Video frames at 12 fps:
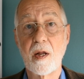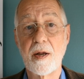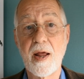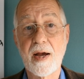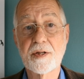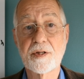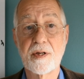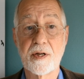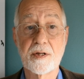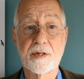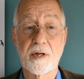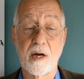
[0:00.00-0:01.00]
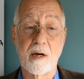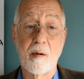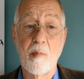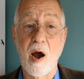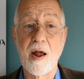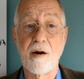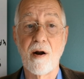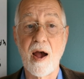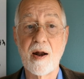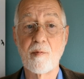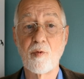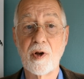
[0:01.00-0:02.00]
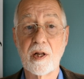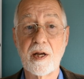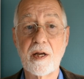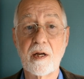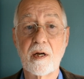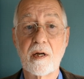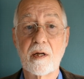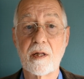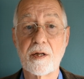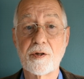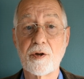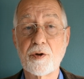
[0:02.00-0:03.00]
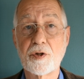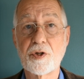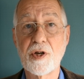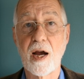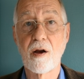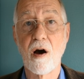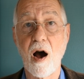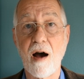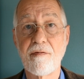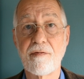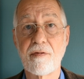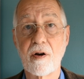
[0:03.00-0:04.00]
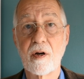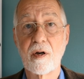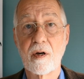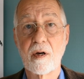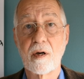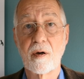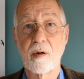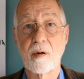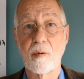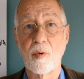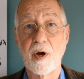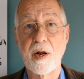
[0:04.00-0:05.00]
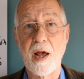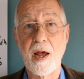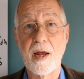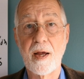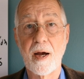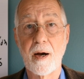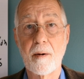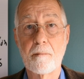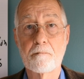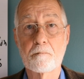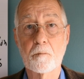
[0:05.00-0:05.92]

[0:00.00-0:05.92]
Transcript: Next is a minor item, really, the dues checkoff when a